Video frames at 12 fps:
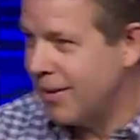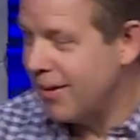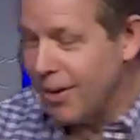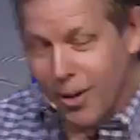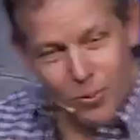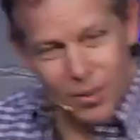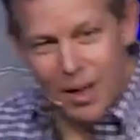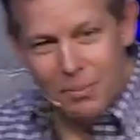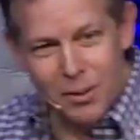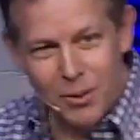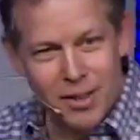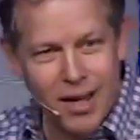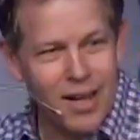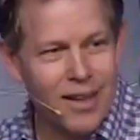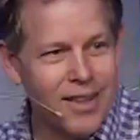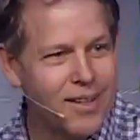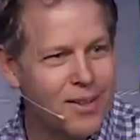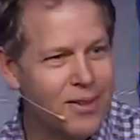No, we're not building
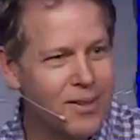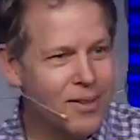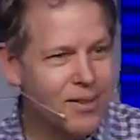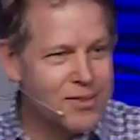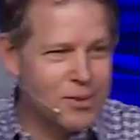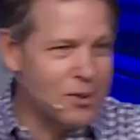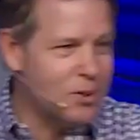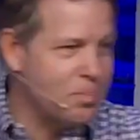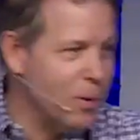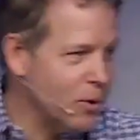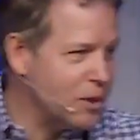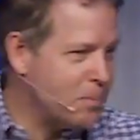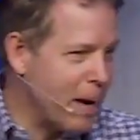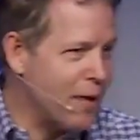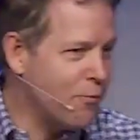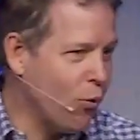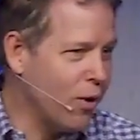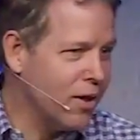anything. This this building's paid
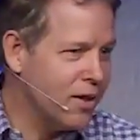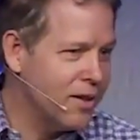for.